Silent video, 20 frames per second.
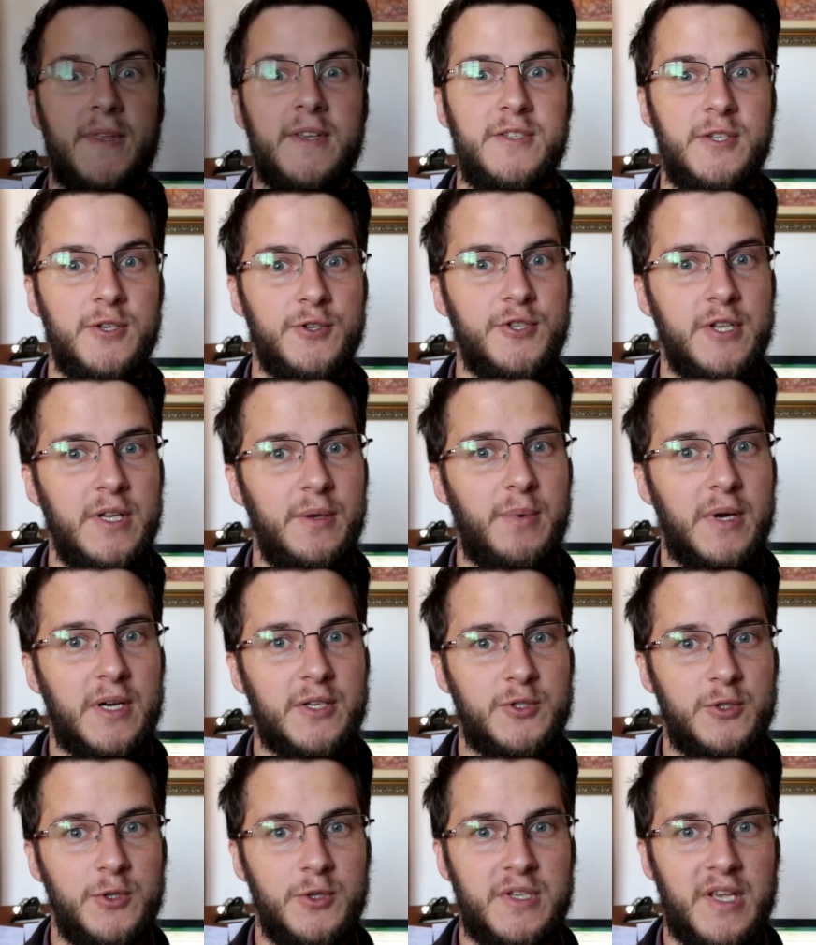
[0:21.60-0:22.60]
There's usually
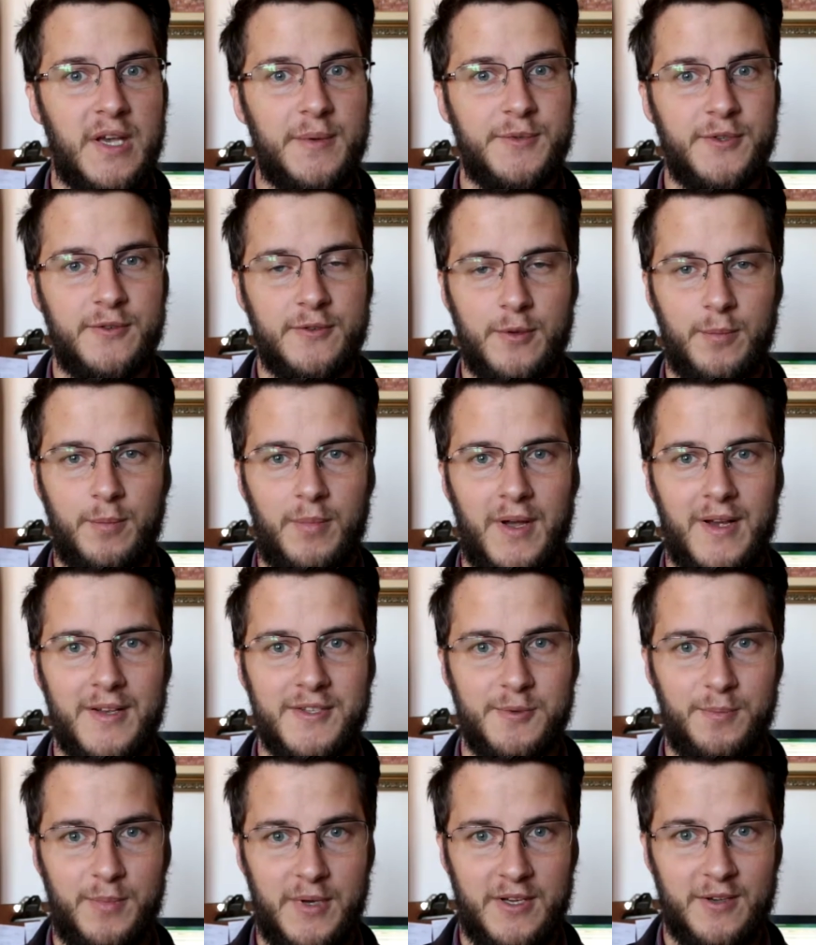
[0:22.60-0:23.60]
about two types of
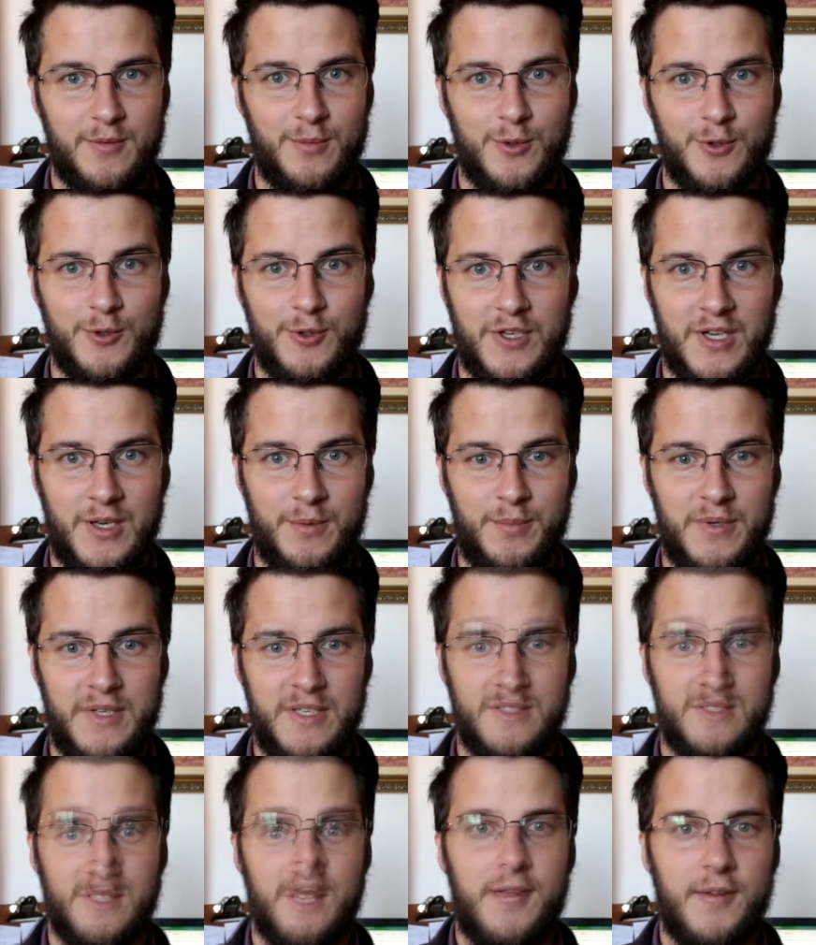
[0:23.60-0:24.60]
compliance applicable to
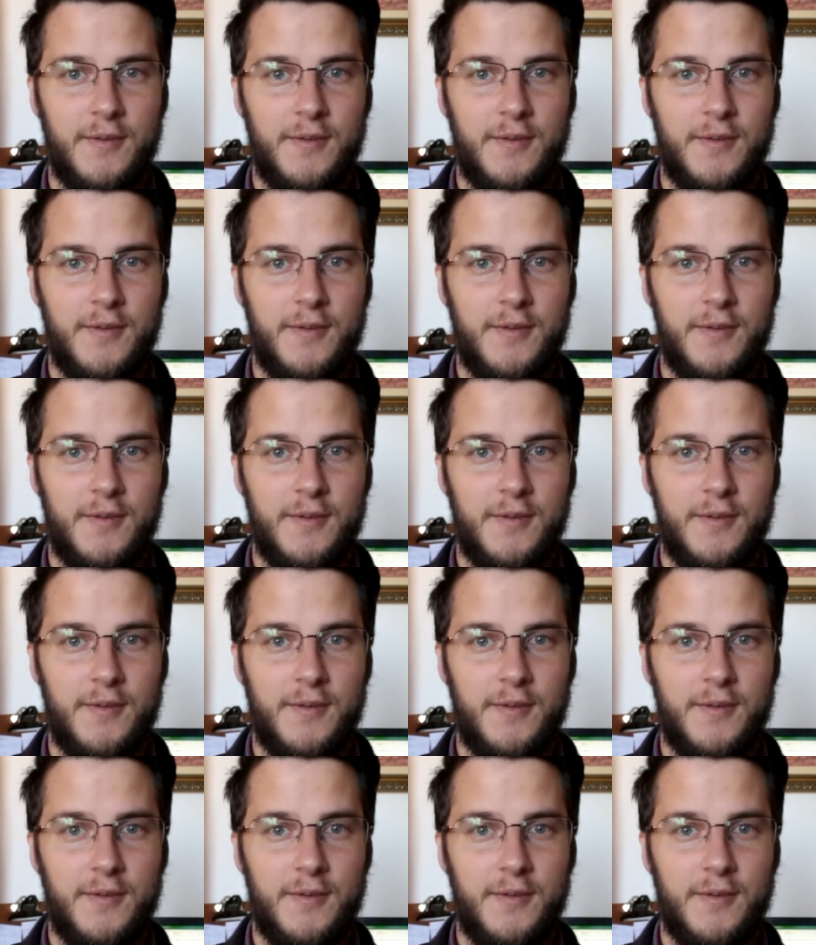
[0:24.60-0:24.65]
companies.